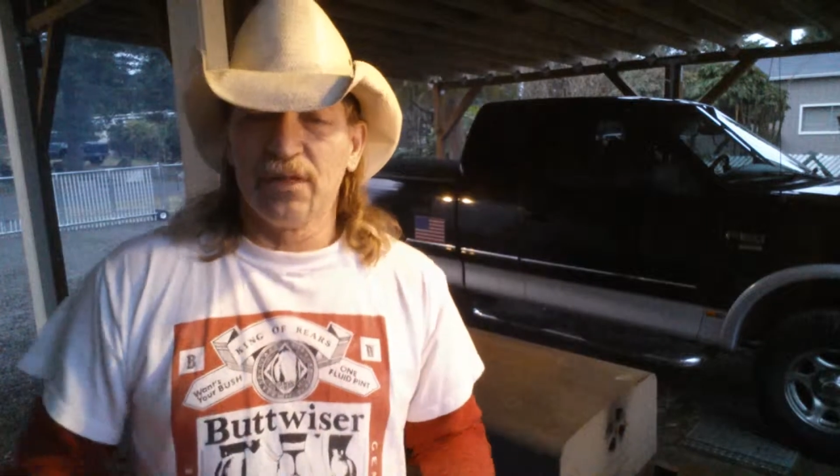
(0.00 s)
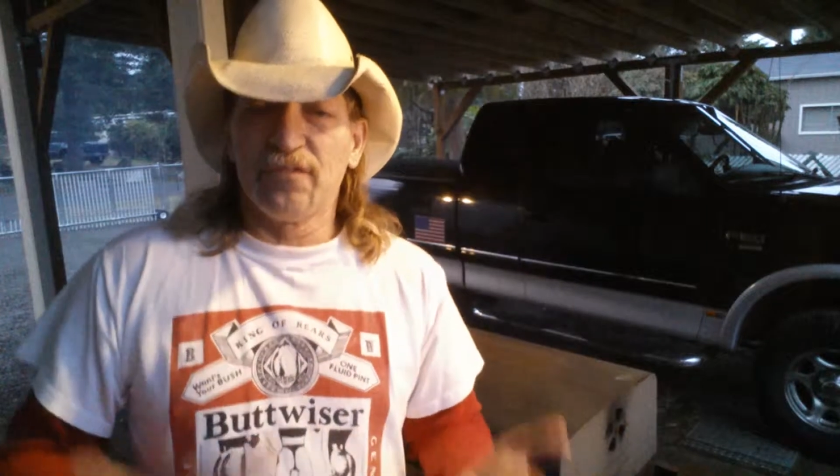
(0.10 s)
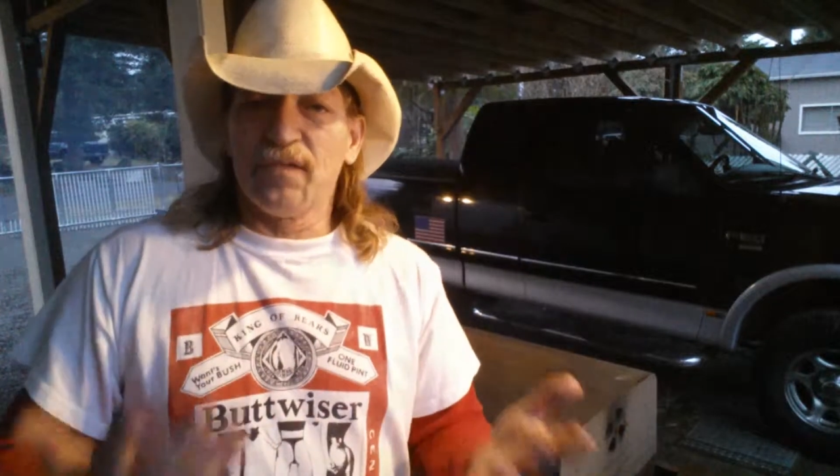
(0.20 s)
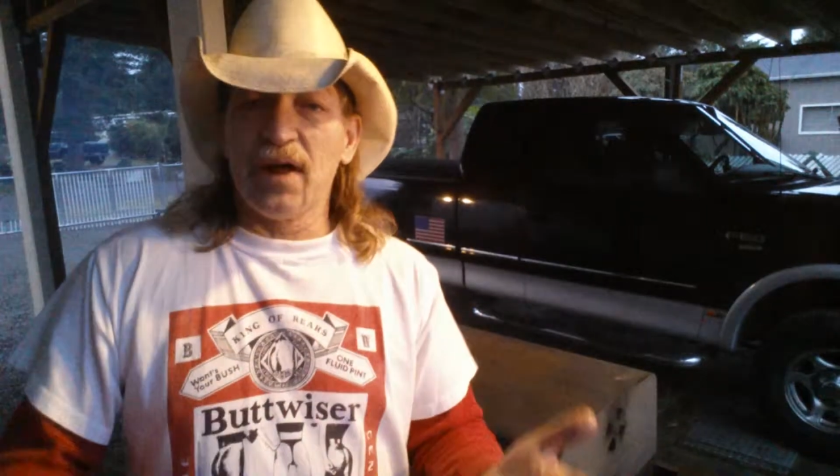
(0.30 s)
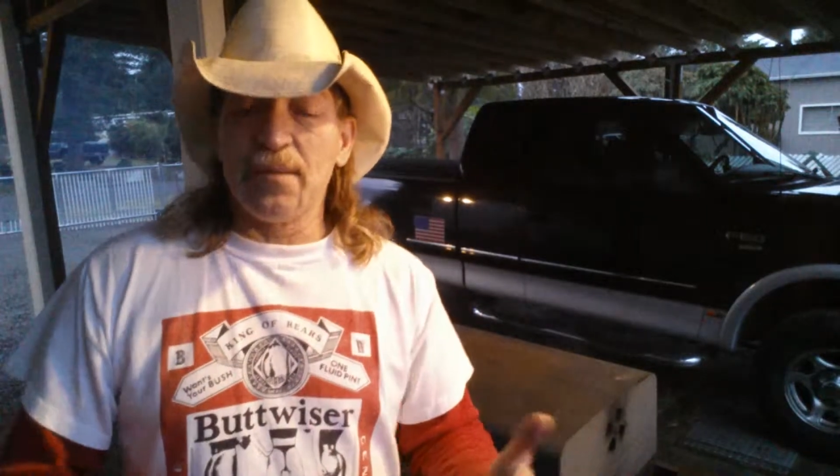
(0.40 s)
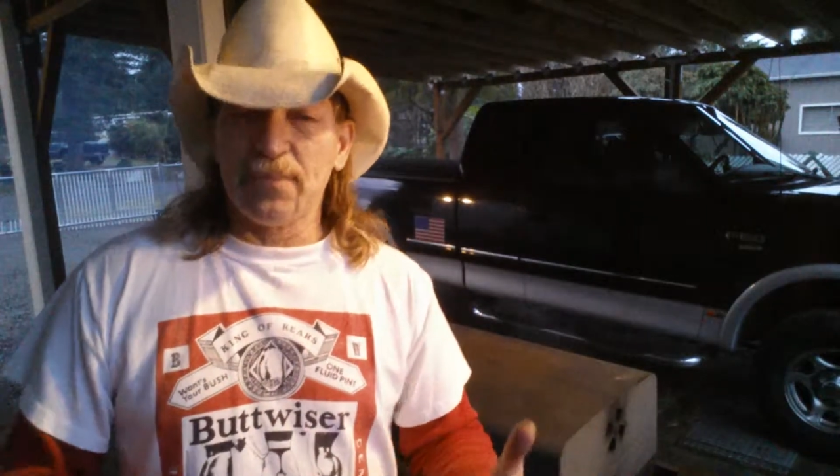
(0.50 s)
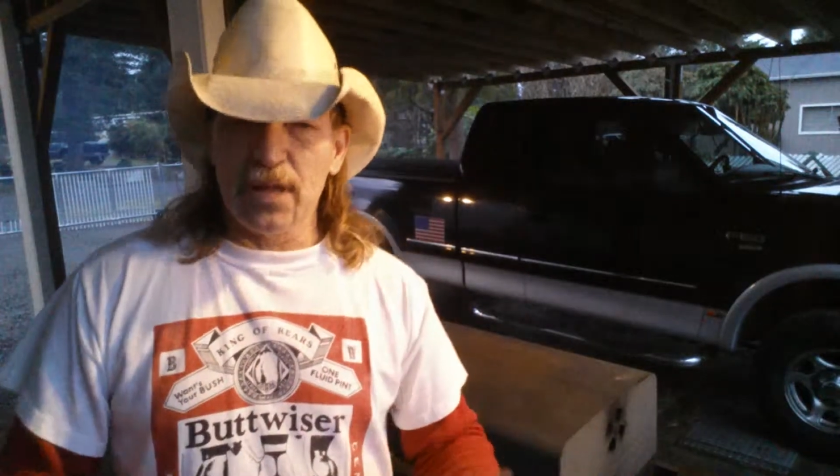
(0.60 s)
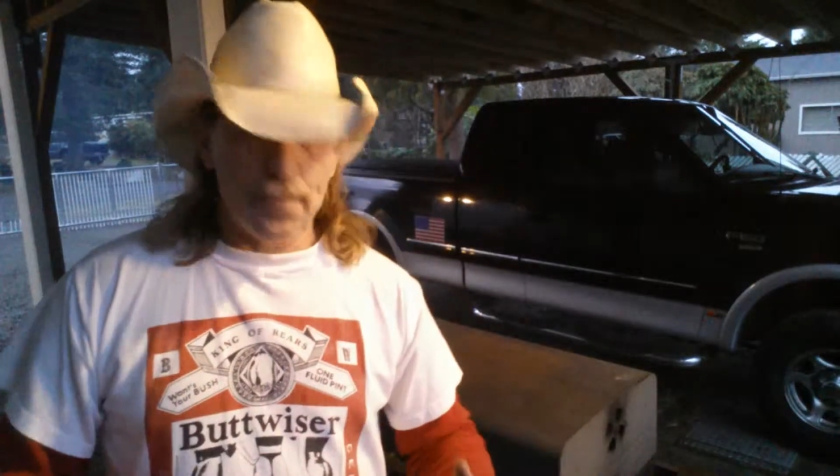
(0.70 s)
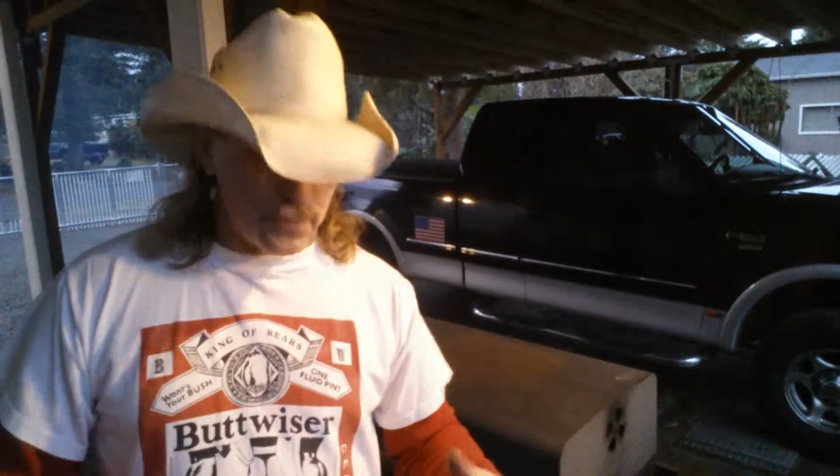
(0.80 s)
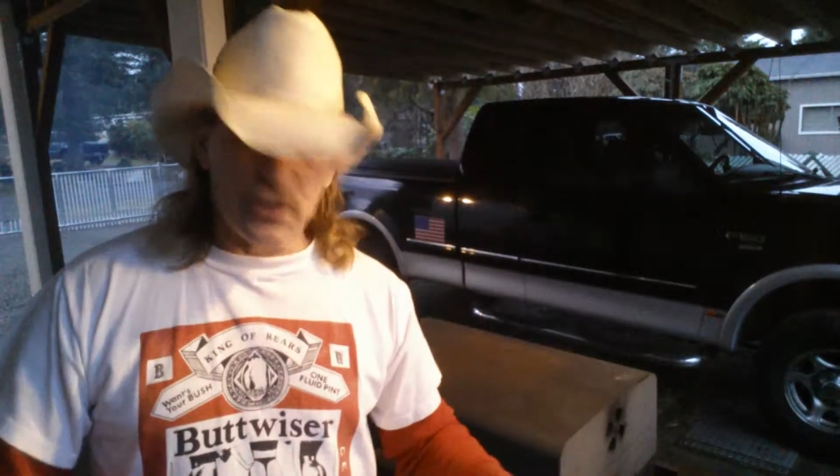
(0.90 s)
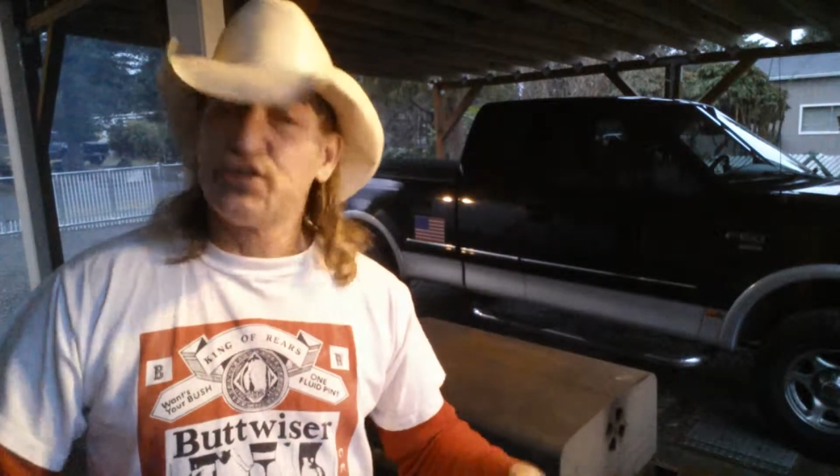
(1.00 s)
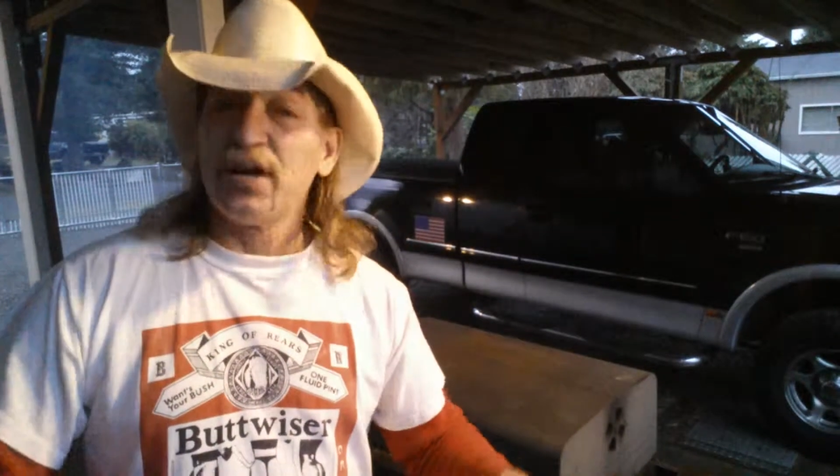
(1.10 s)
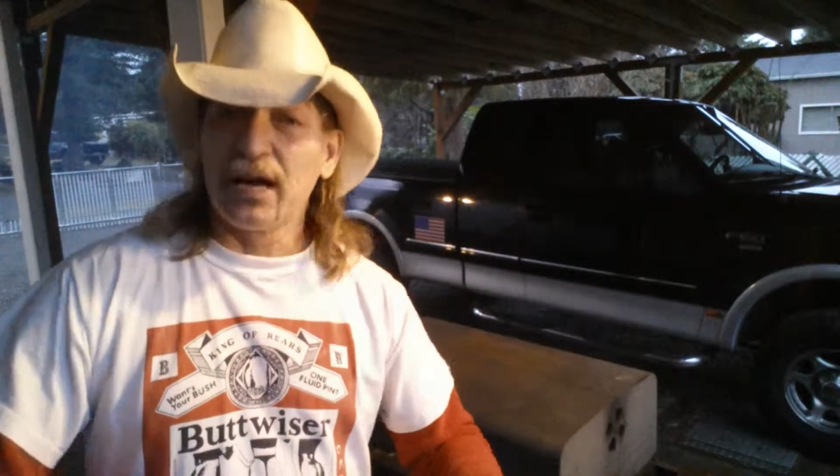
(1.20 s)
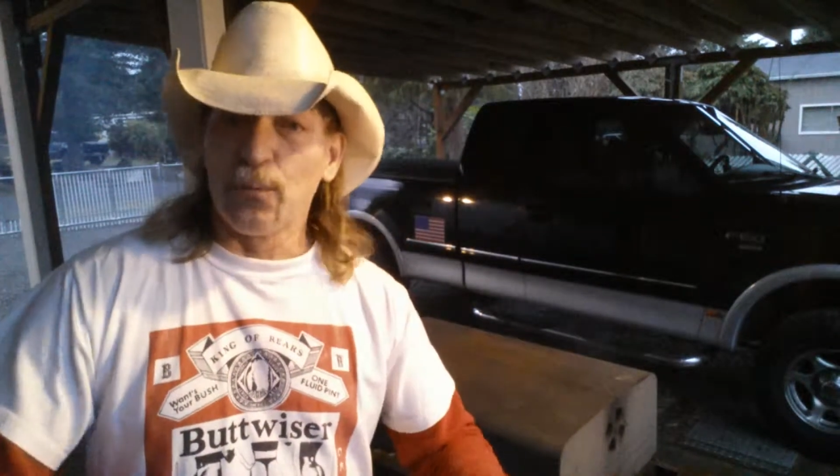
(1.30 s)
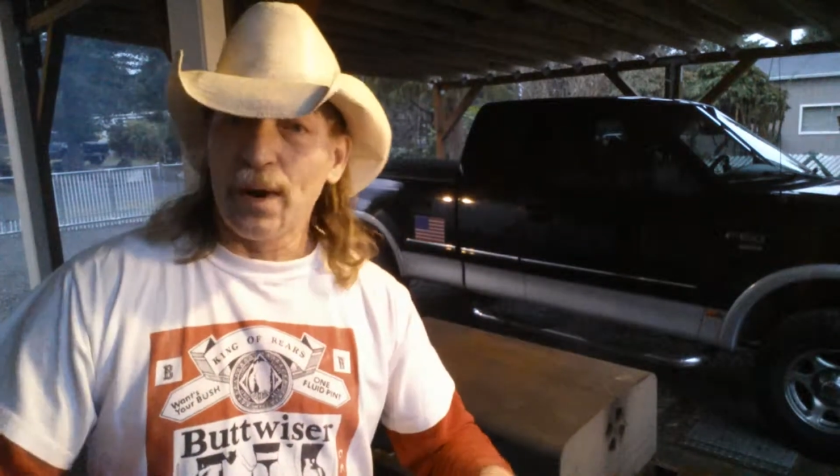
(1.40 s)
the flame, and they put the
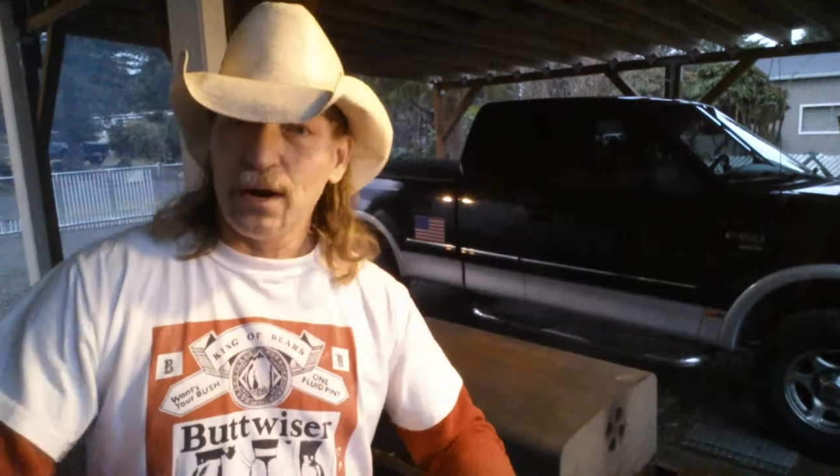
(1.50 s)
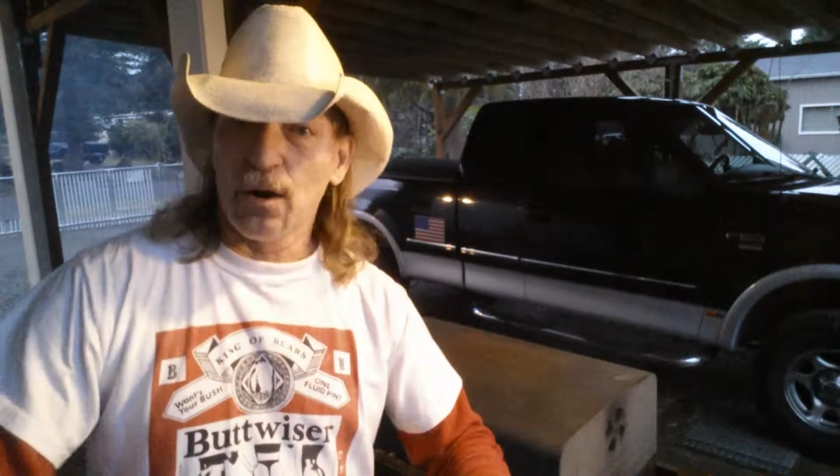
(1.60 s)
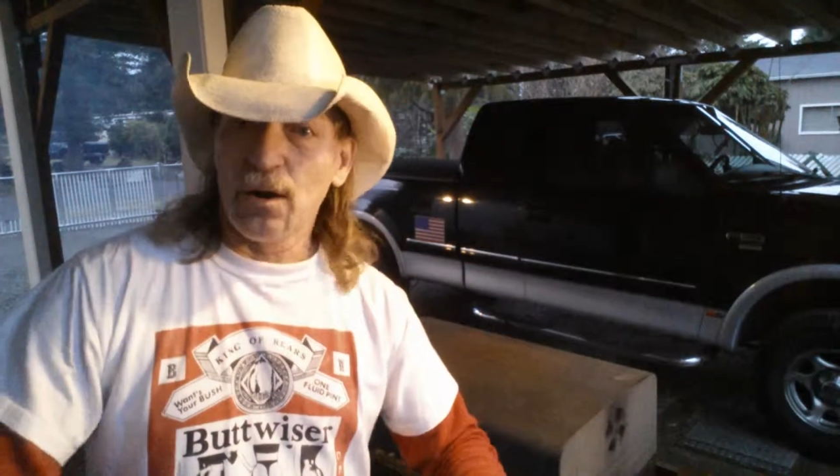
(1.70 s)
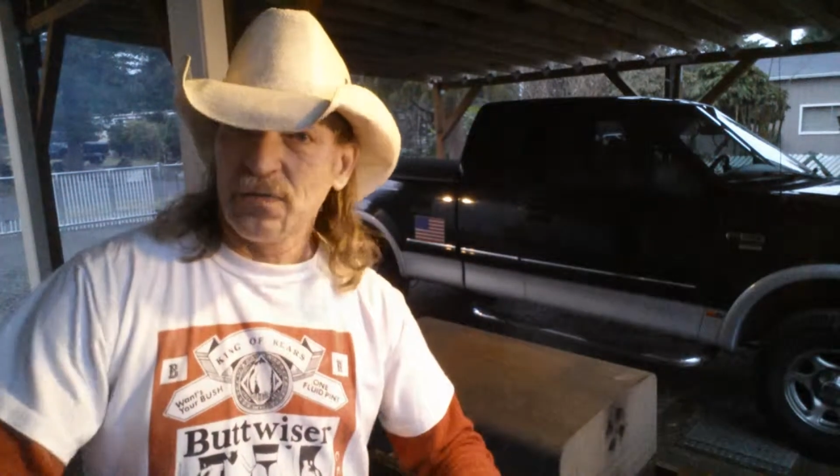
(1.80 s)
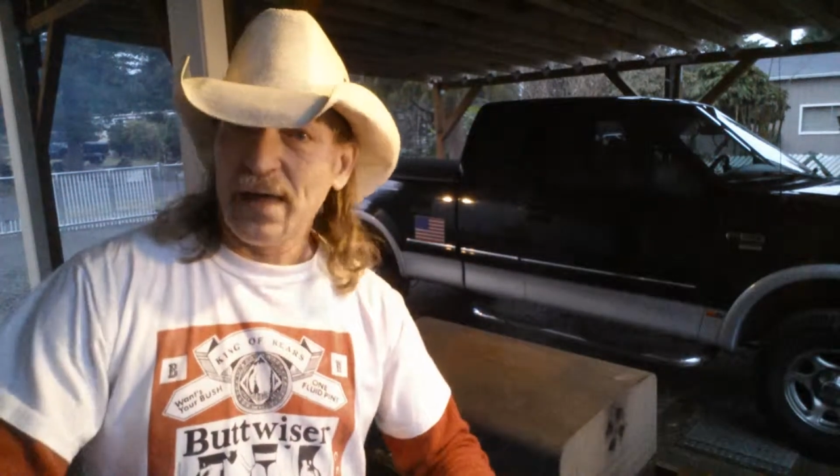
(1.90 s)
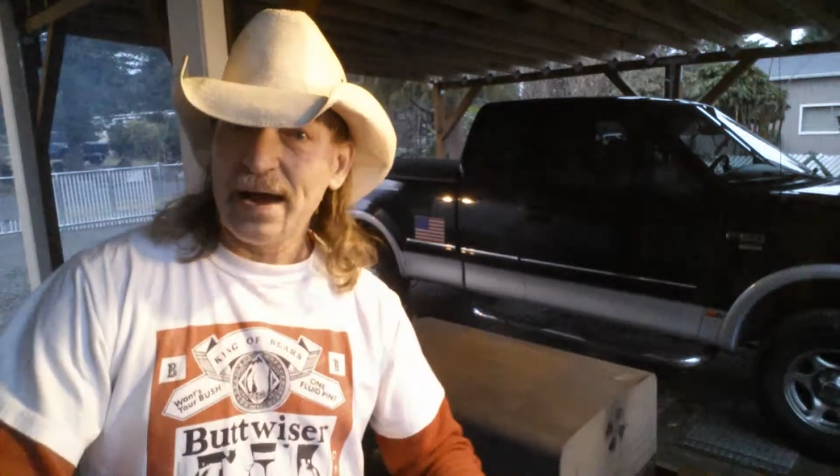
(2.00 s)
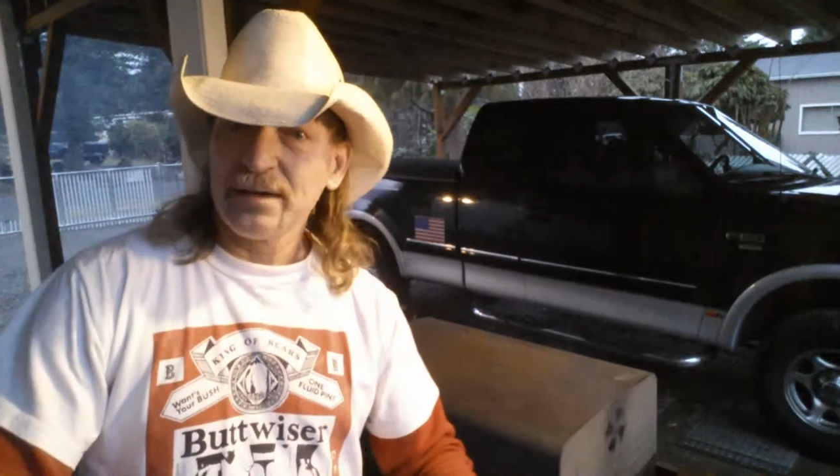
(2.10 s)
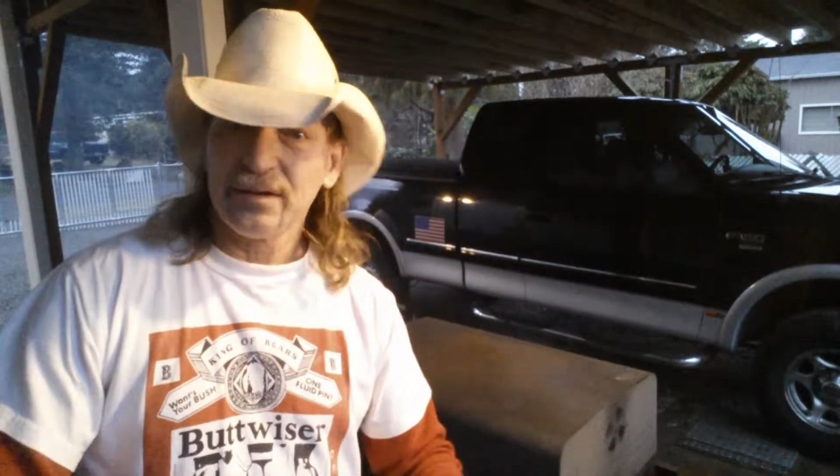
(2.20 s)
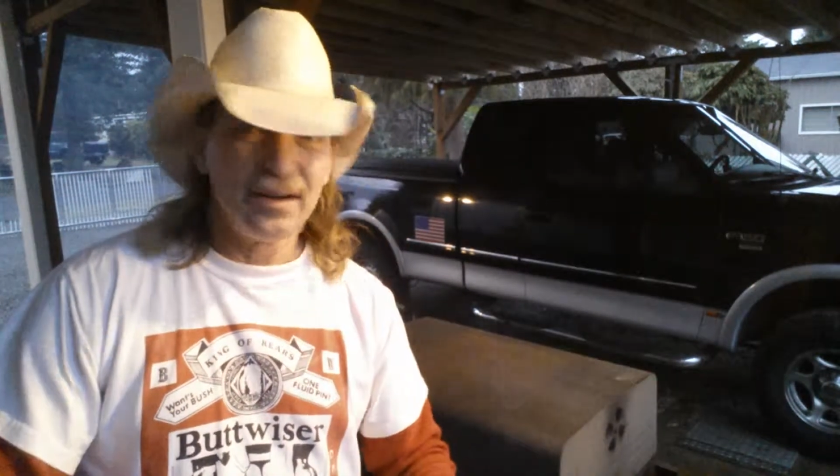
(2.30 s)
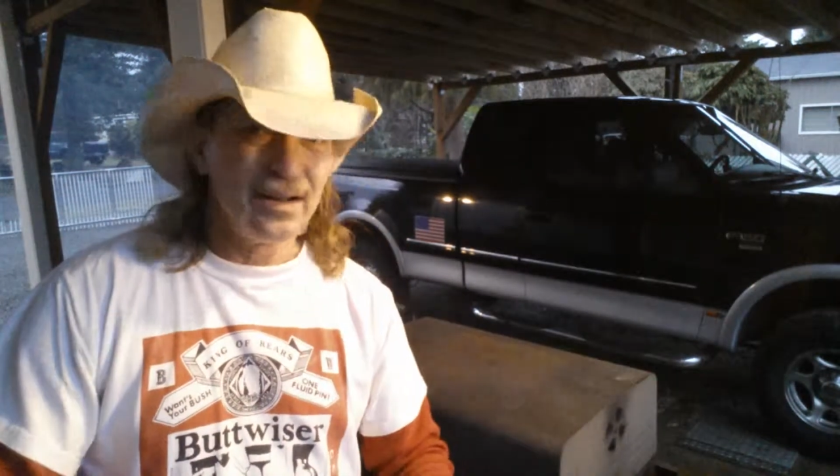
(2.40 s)
chicken right on that.